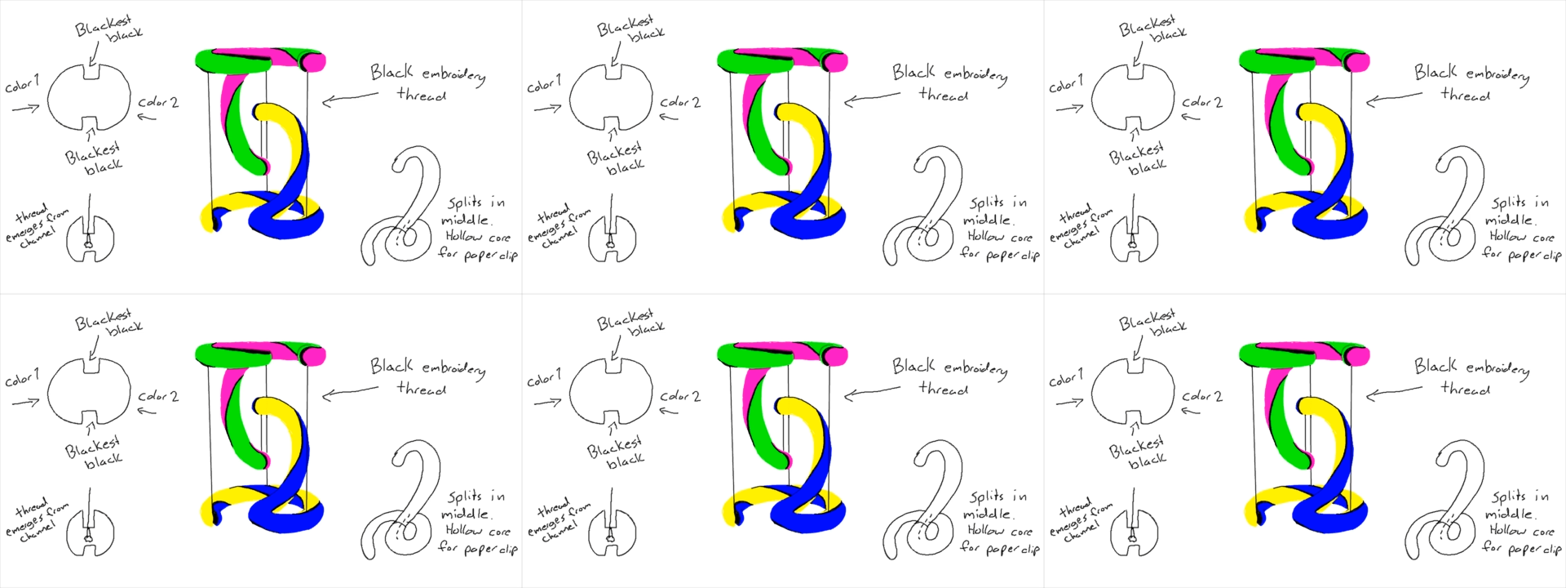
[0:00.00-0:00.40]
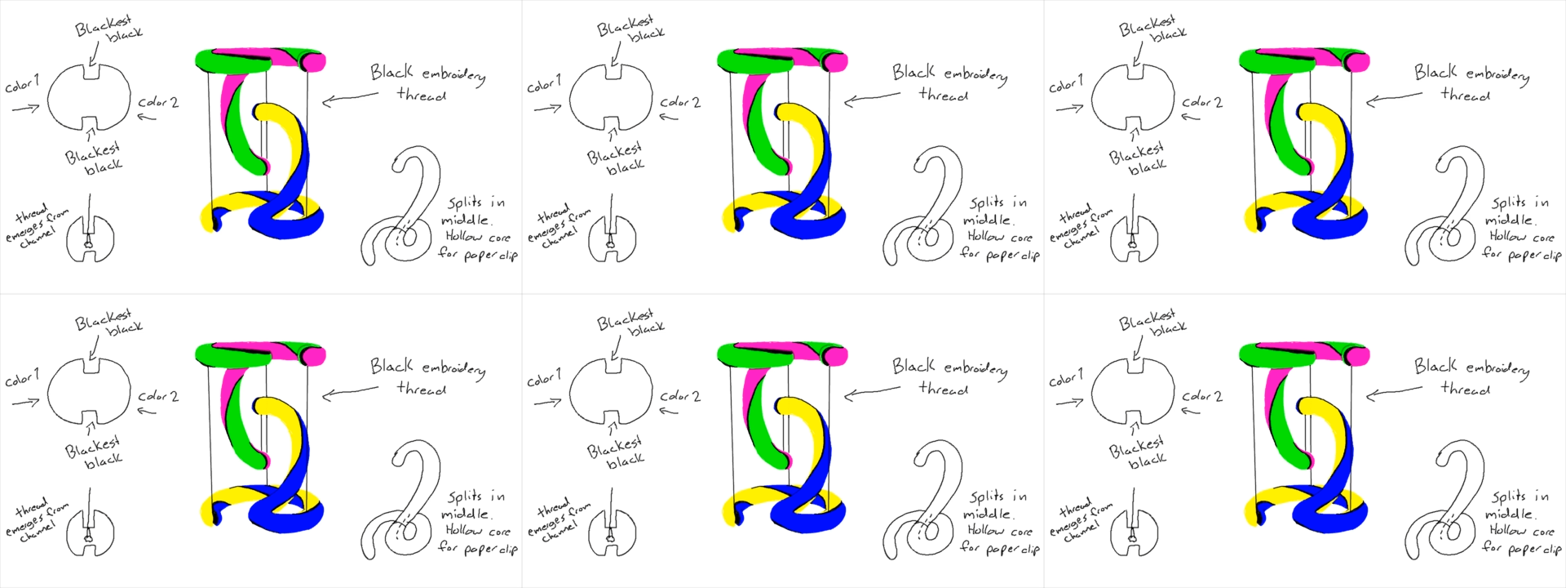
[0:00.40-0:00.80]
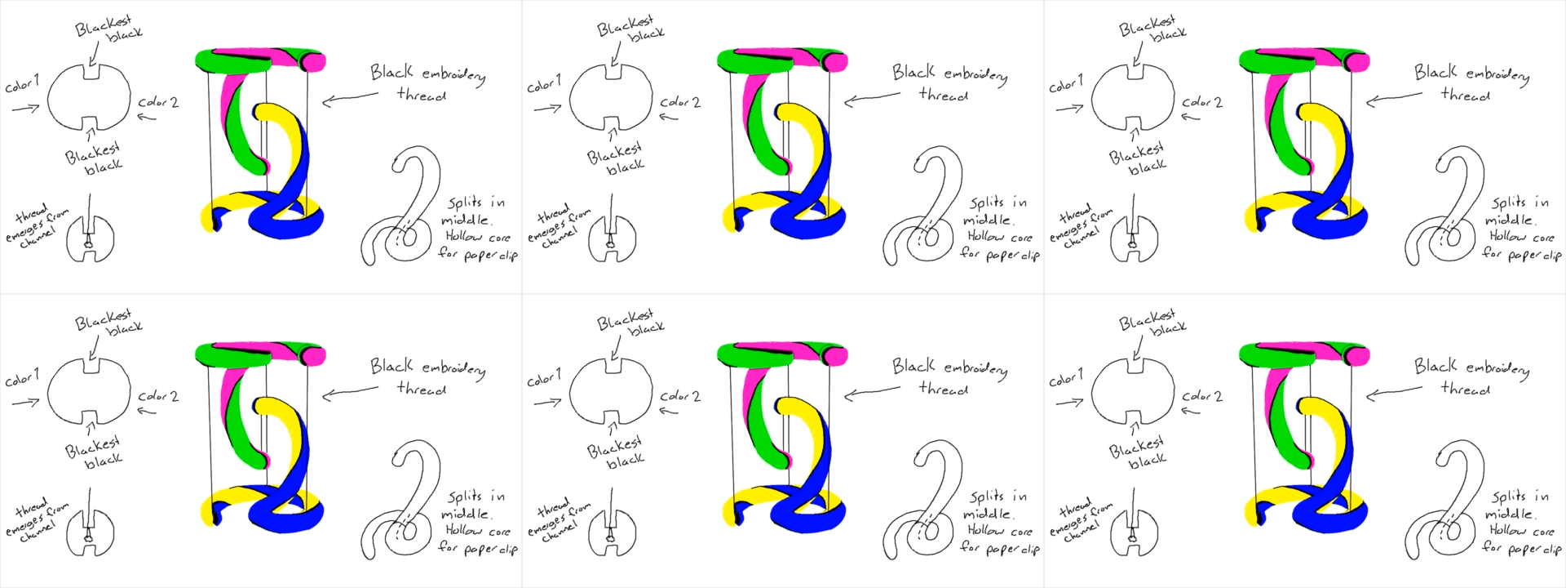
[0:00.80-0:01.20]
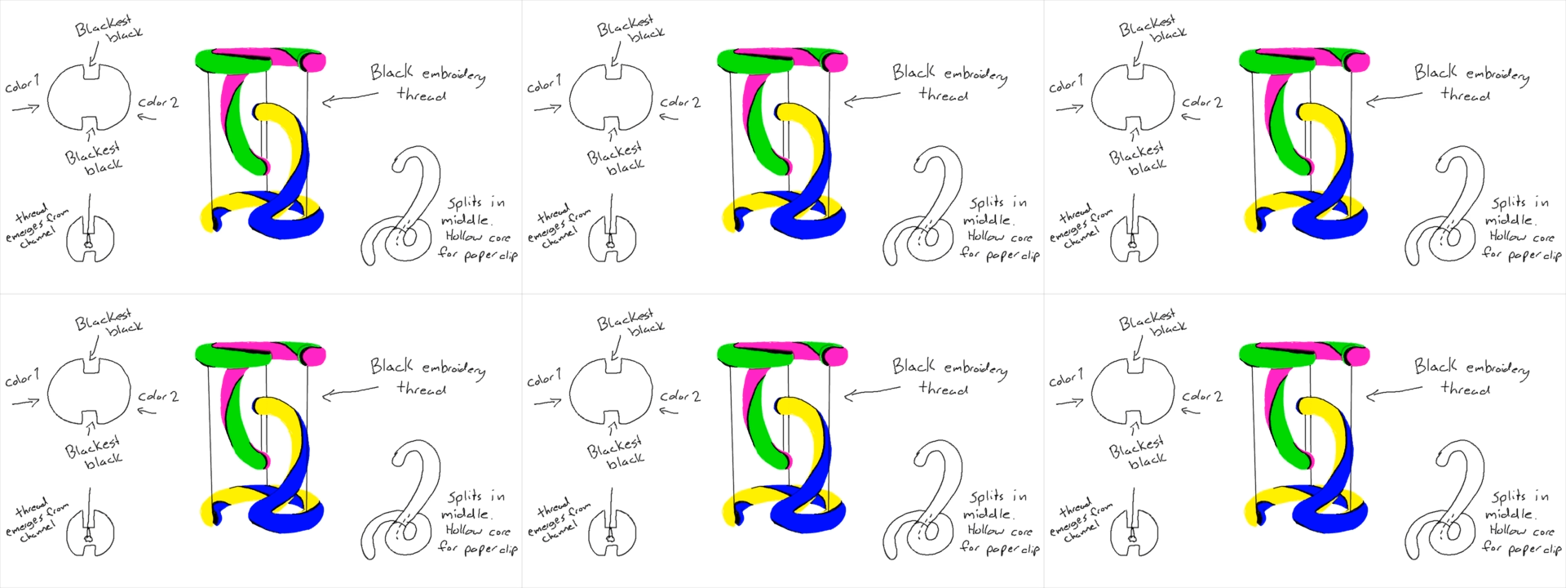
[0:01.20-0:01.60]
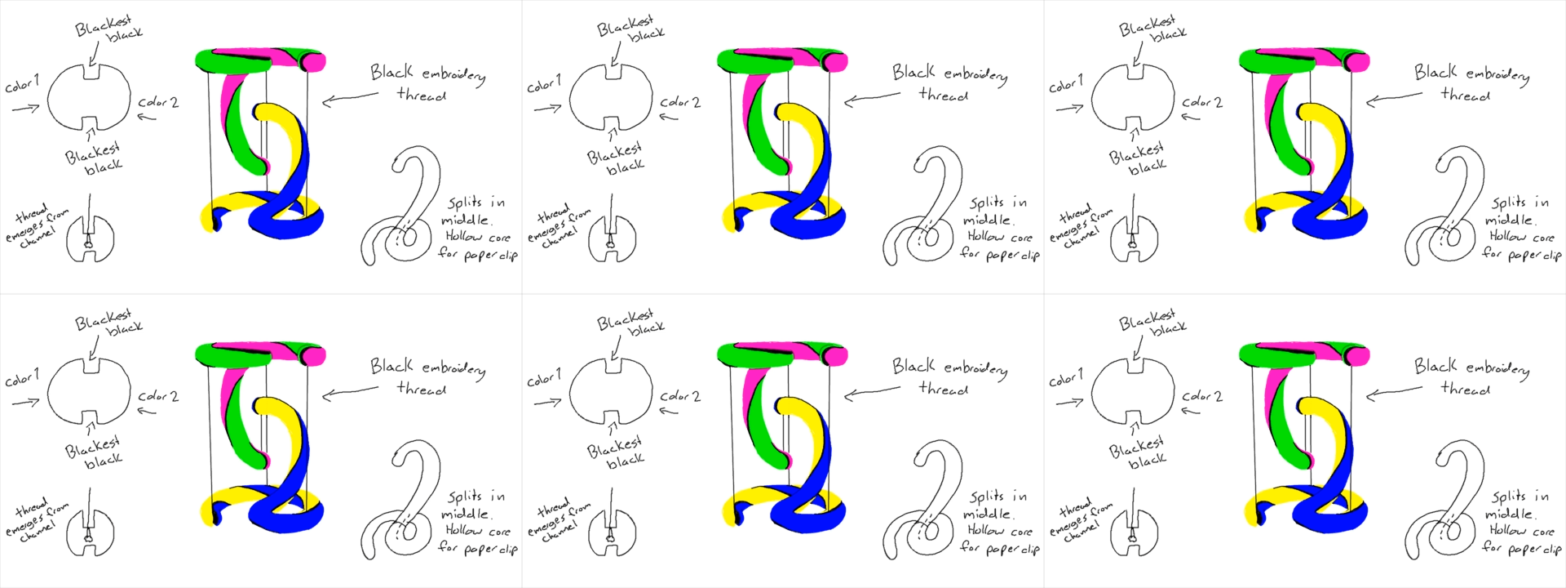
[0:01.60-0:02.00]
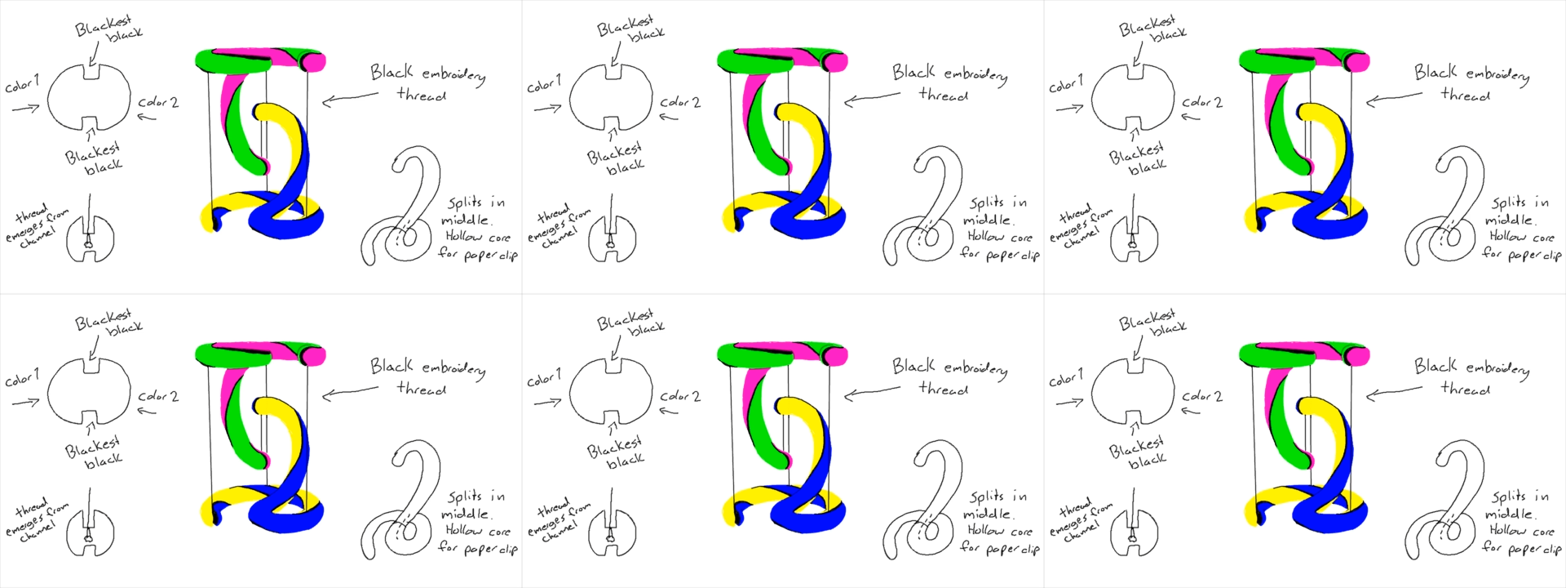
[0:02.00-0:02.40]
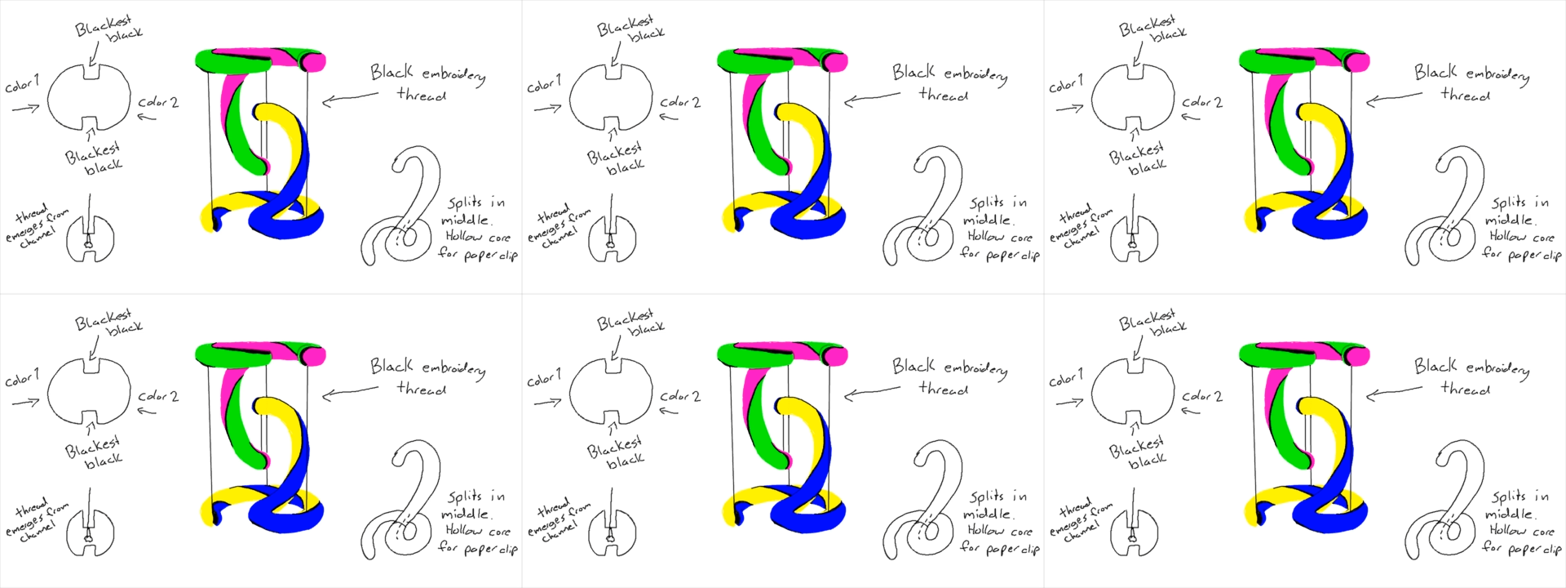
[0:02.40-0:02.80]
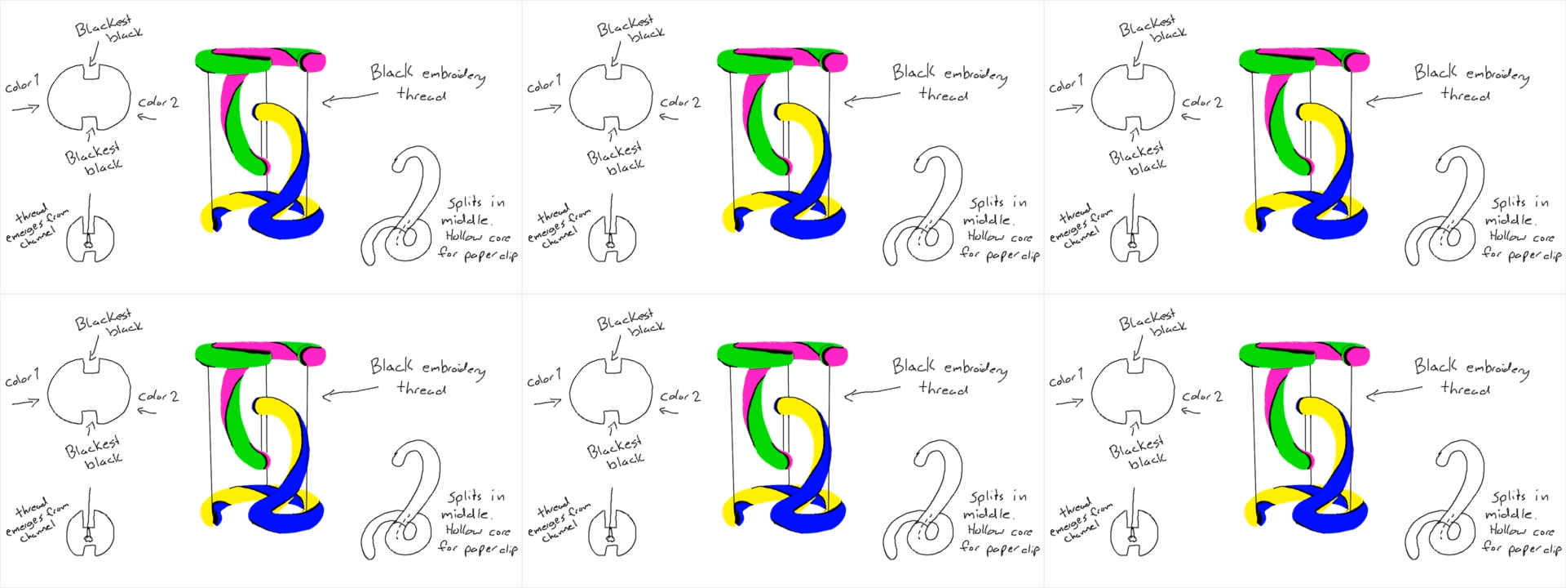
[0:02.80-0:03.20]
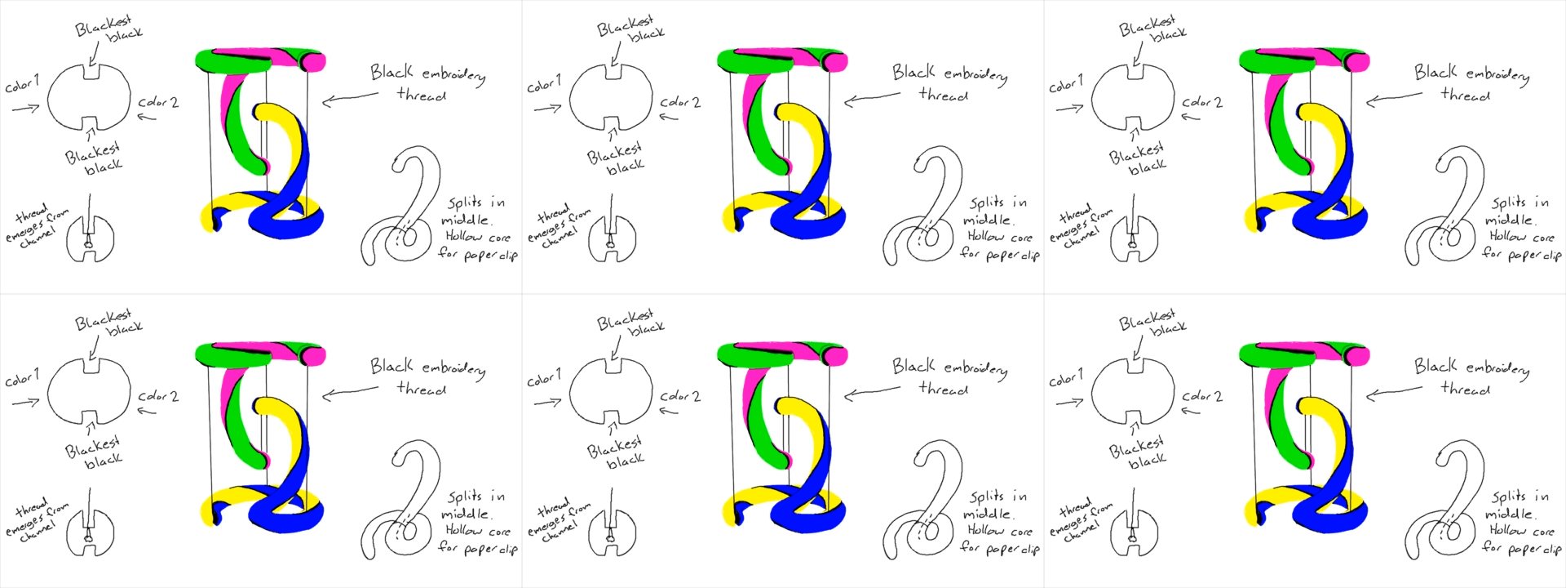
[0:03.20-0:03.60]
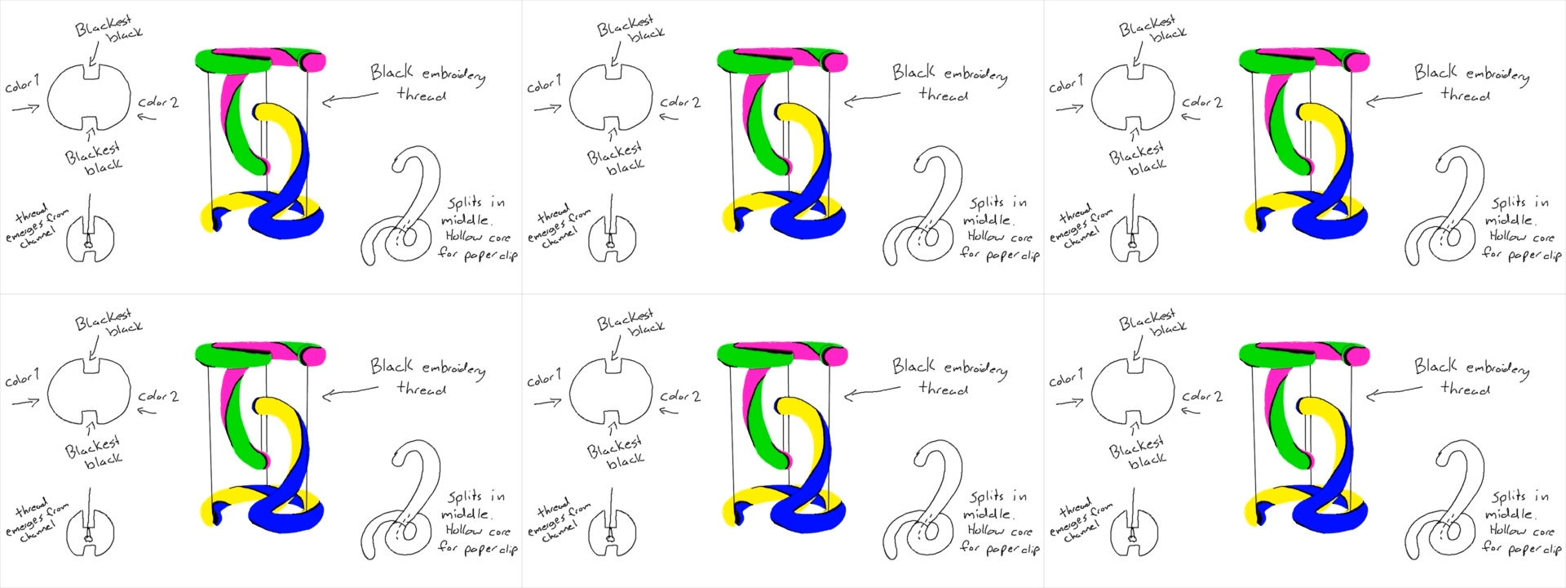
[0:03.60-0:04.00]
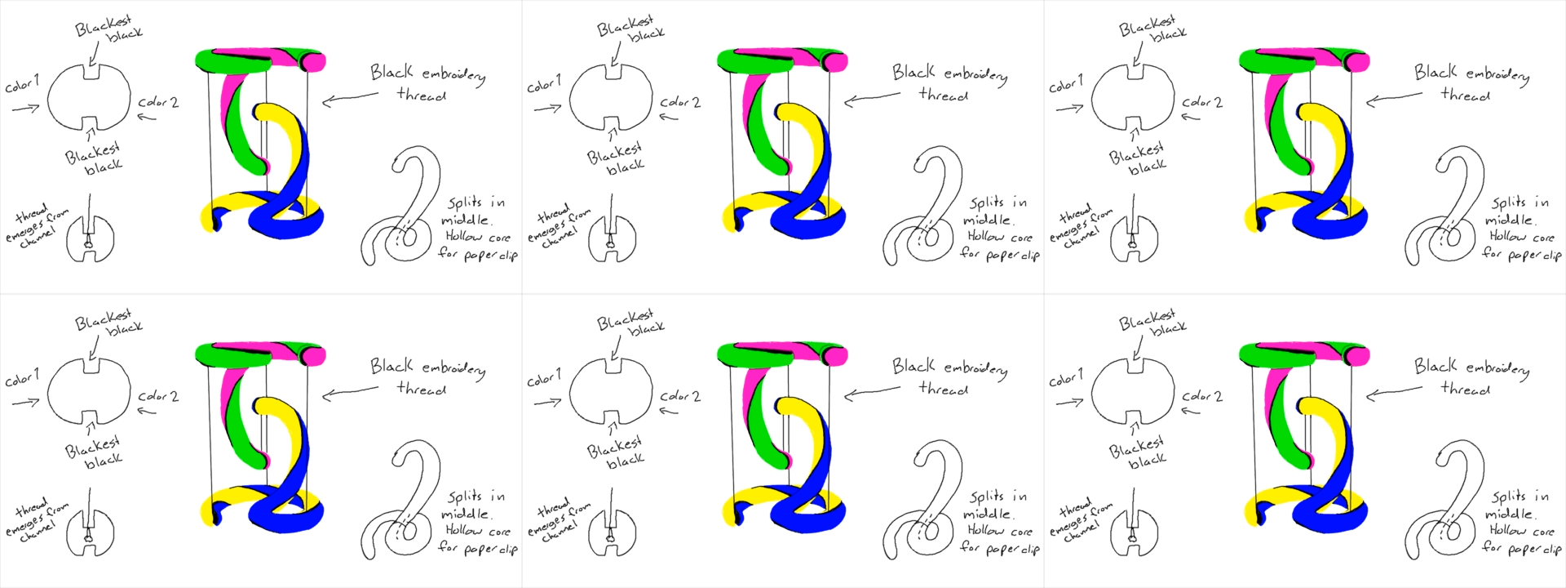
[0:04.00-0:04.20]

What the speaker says: (no speaker visible)